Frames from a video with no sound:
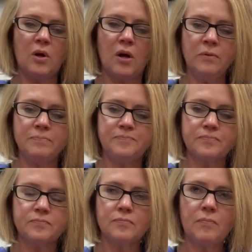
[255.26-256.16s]
on,
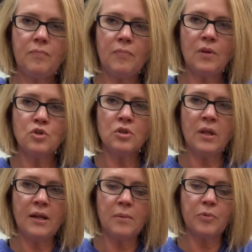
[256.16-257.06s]
should
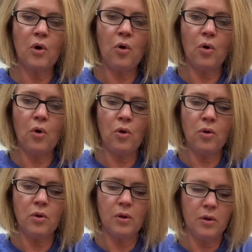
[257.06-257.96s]
line up the
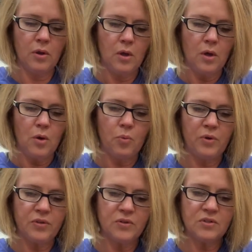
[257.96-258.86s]
hole
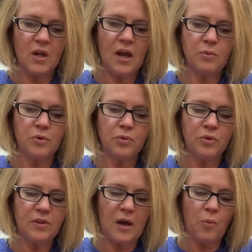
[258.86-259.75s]
with the side with only
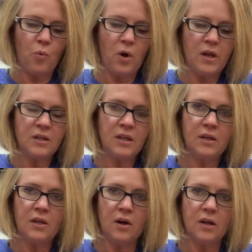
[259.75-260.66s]
that one
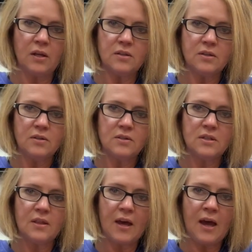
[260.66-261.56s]
key on it. See
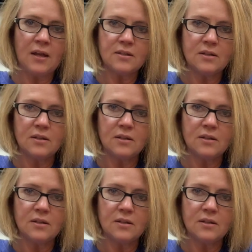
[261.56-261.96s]
that?